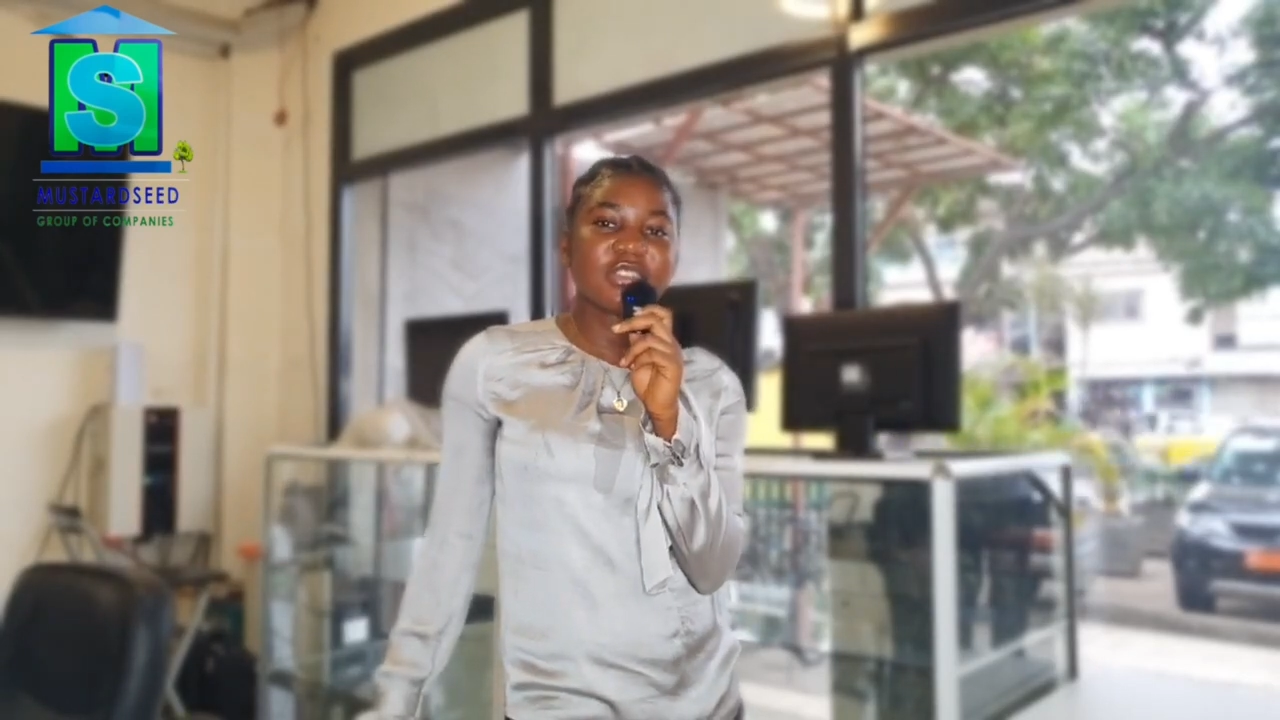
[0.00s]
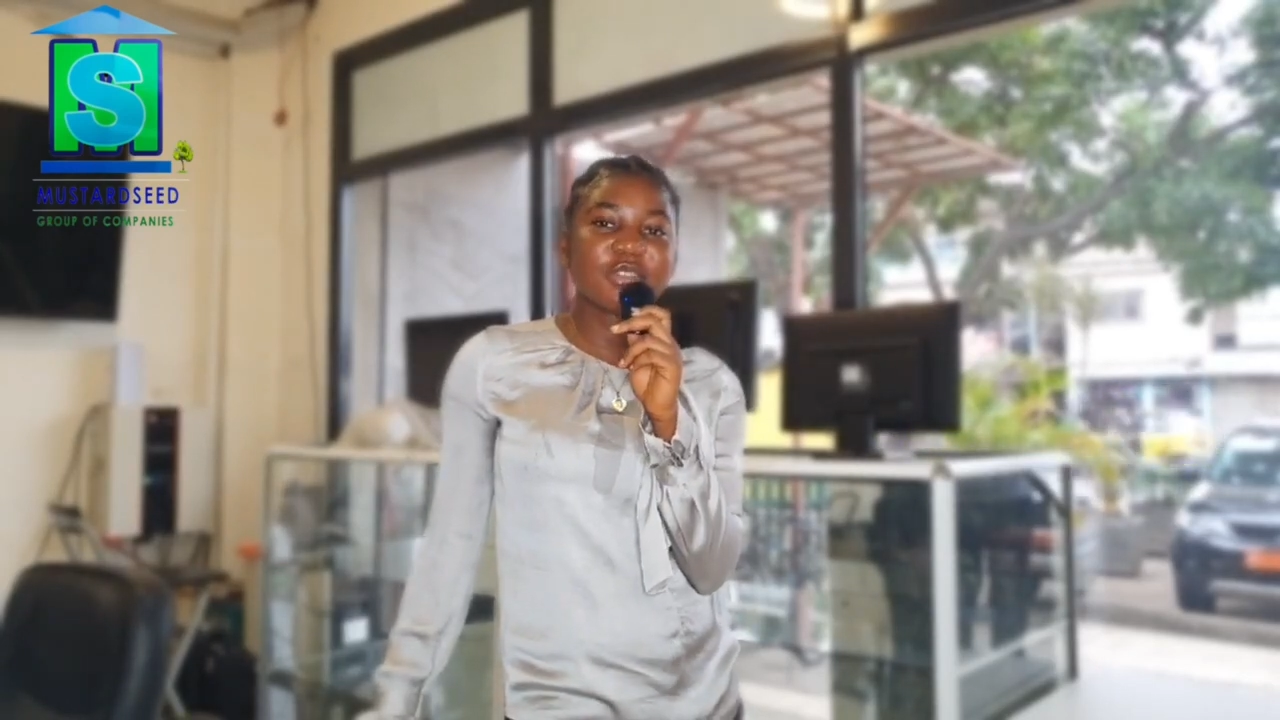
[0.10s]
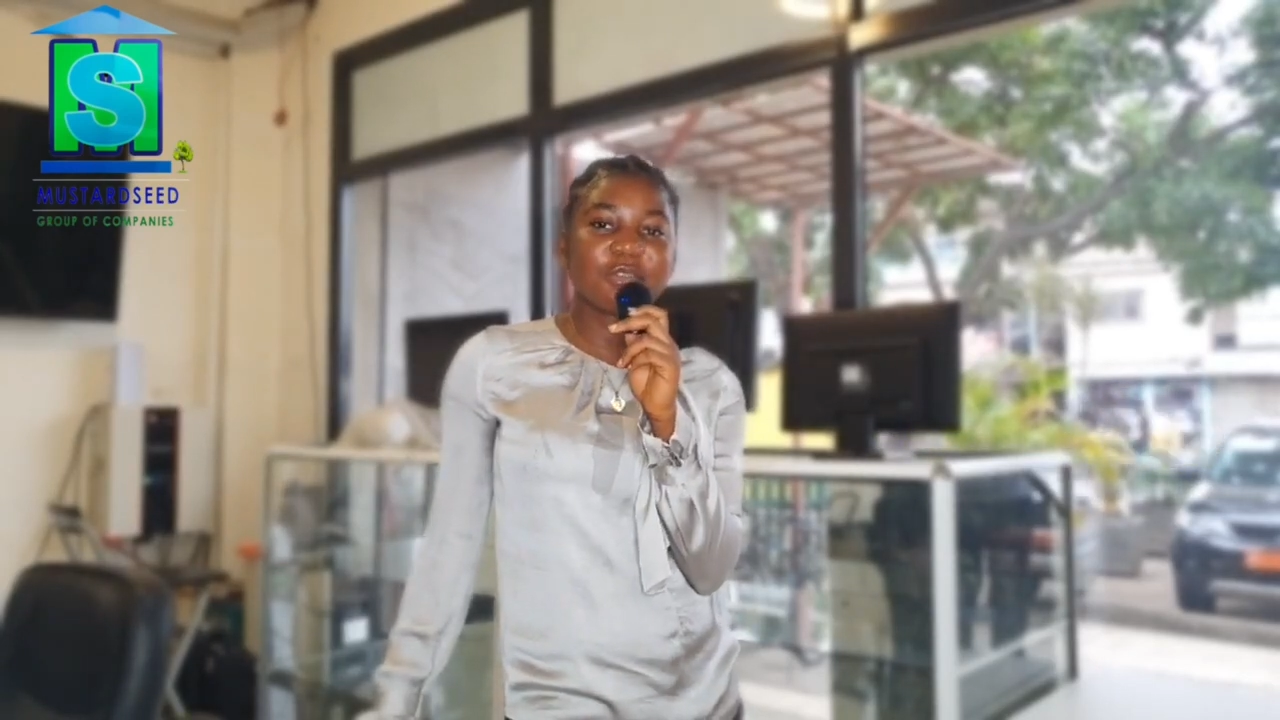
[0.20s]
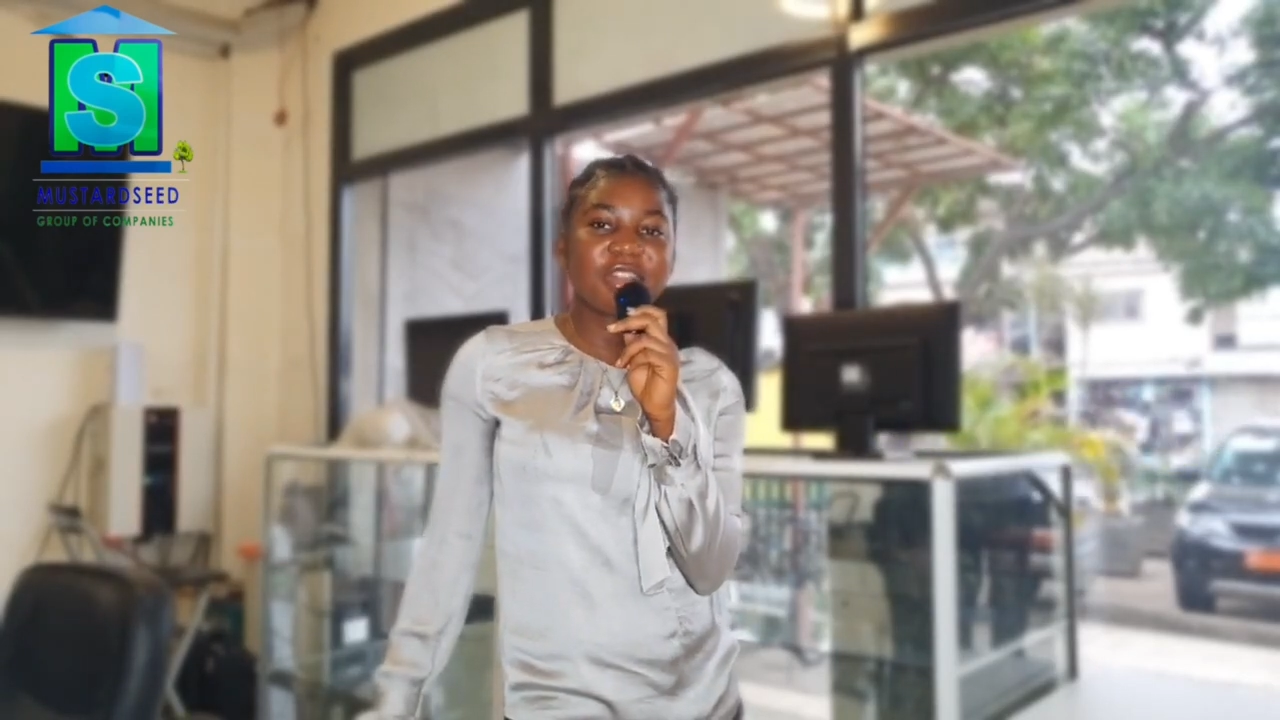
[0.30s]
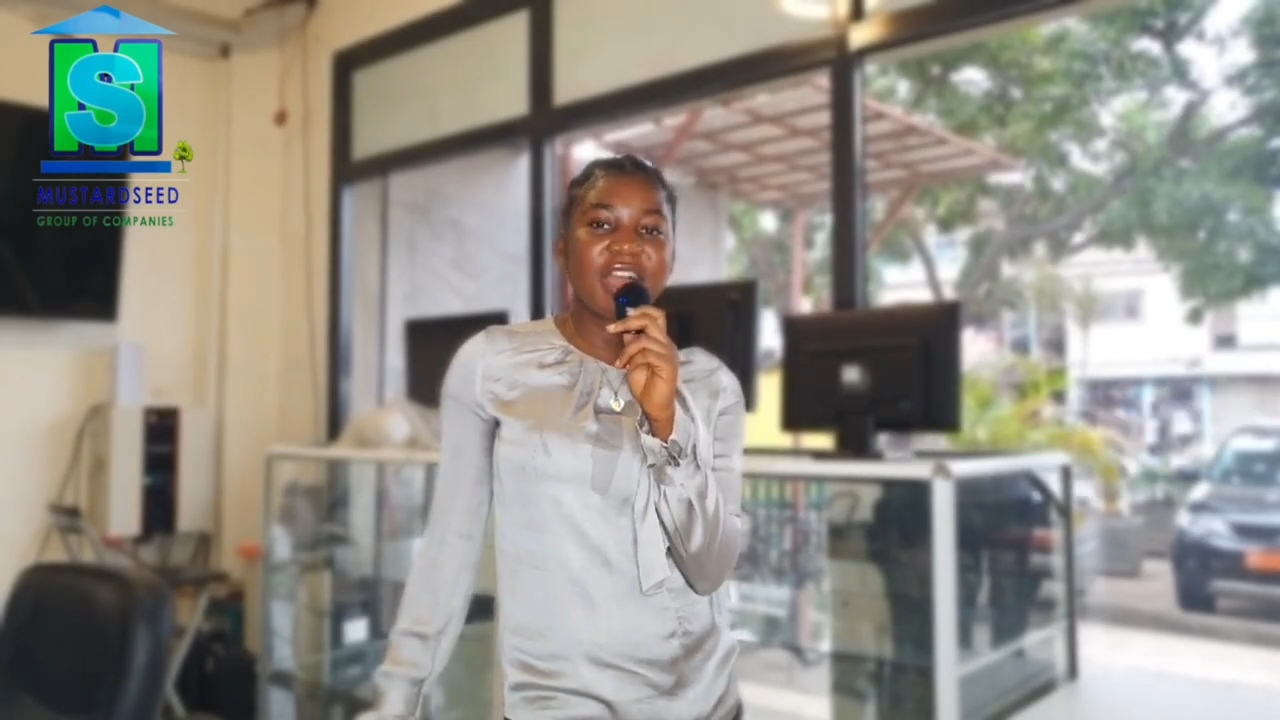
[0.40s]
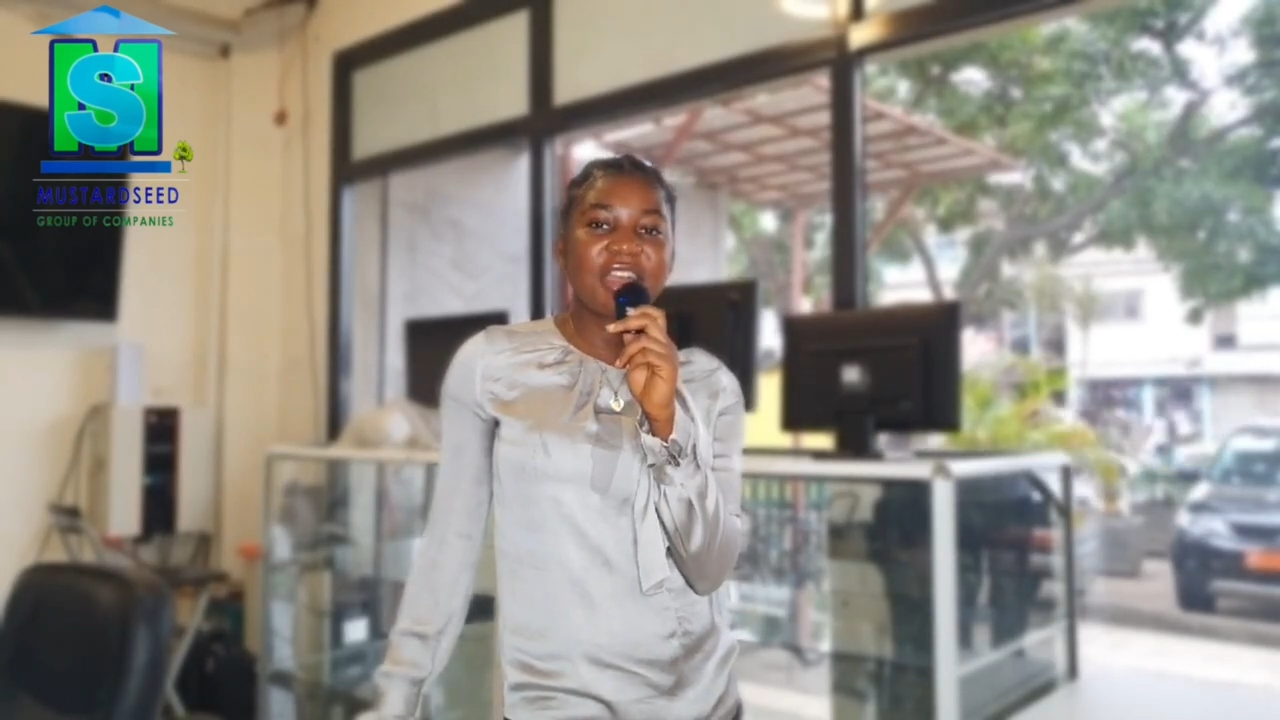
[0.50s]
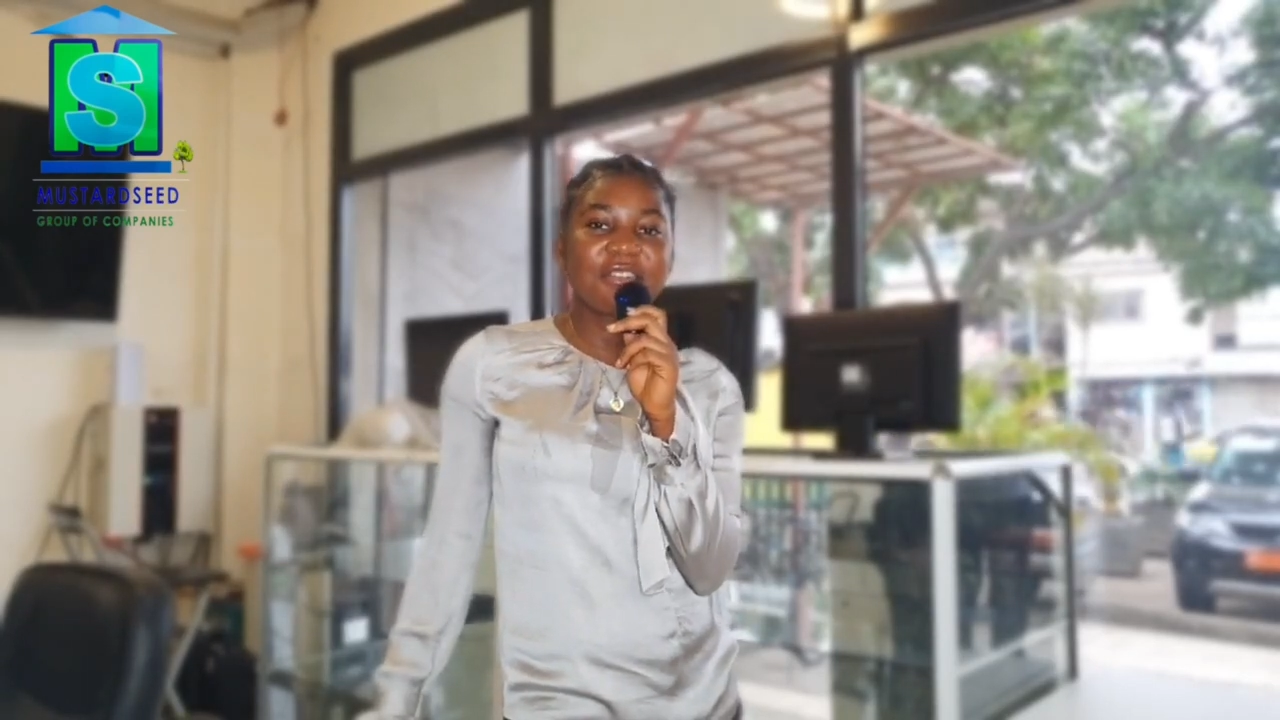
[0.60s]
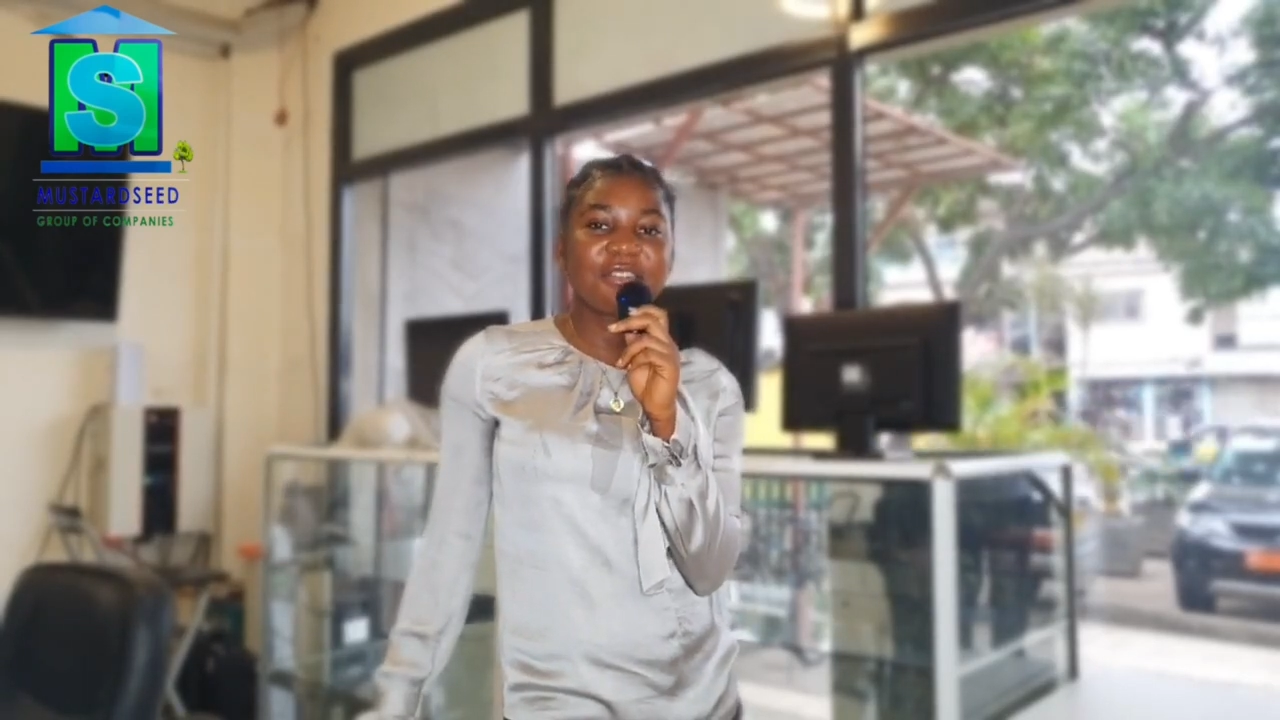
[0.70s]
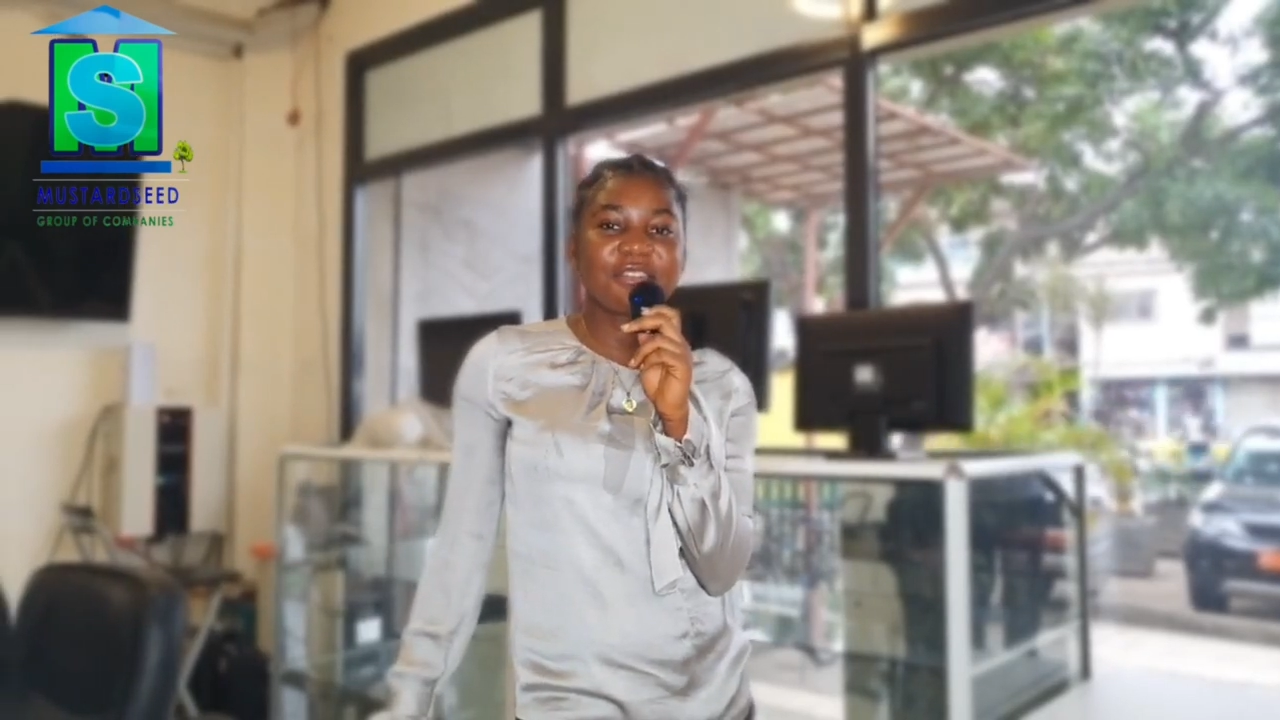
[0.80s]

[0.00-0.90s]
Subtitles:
of life.